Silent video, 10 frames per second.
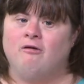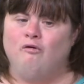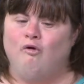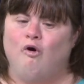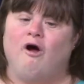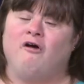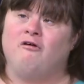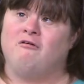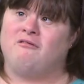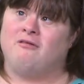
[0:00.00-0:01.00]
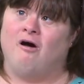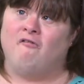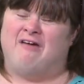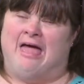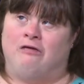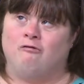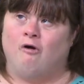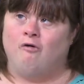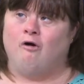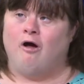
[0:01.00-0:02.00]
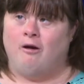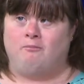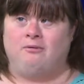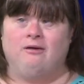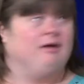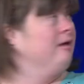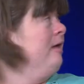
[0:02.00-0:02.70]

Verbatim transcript: you are yourself in your own heart being.